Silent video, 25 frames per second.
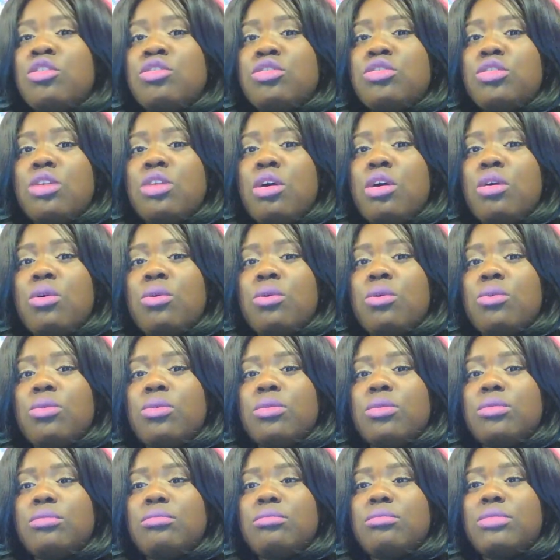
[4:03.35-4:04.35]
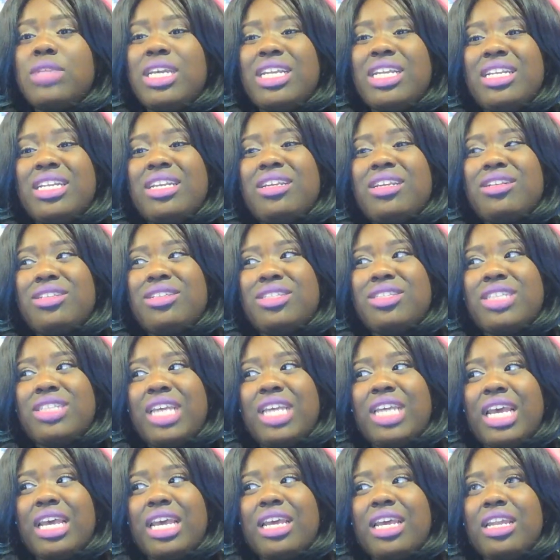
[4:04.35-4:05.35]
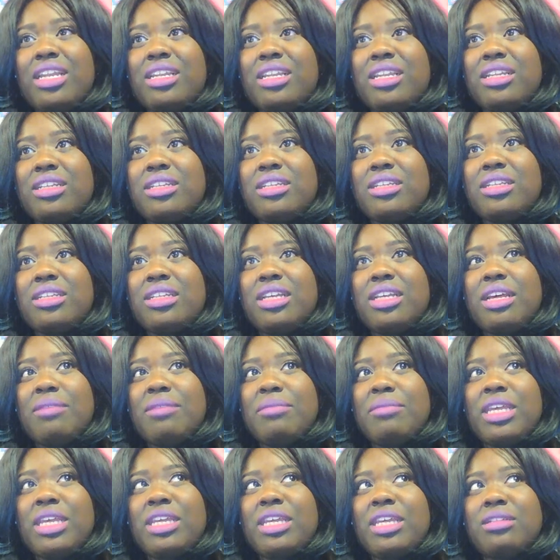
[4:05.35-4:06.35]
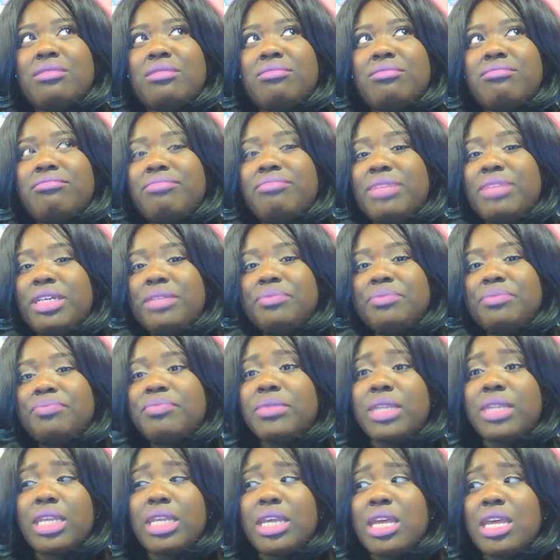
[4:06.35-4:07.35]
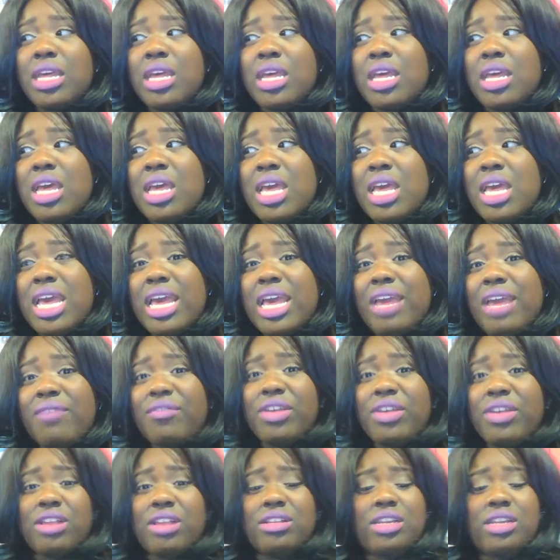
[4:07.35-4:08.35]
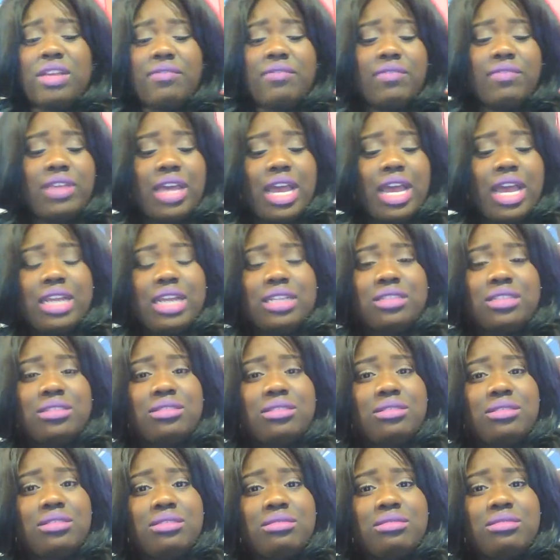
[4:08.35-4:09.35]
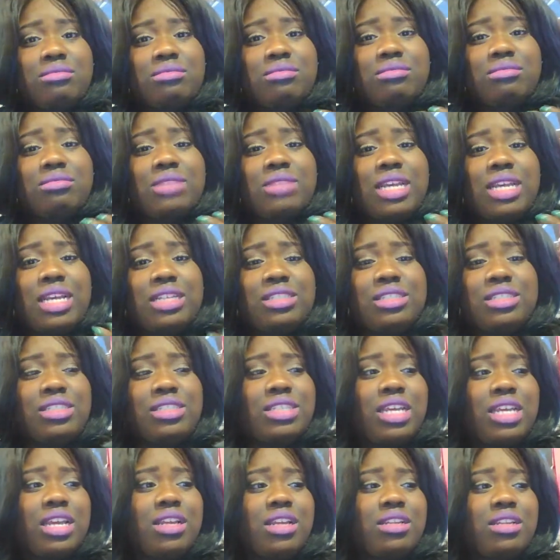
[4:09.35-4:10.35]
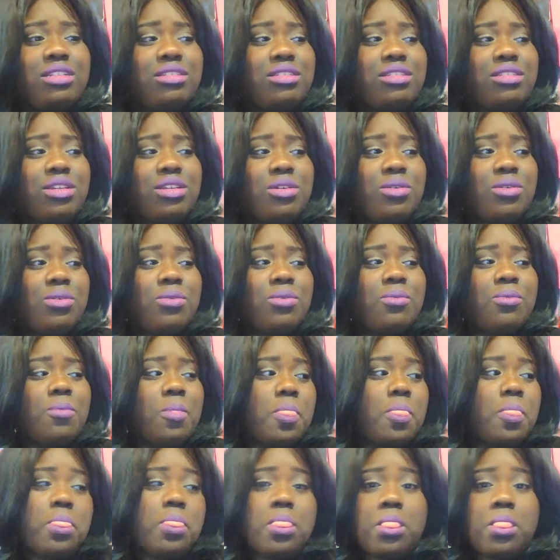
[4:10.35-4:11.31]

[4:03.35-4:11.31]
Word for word: So it did shed. I mean, but every hair that I've gotten has shed. So,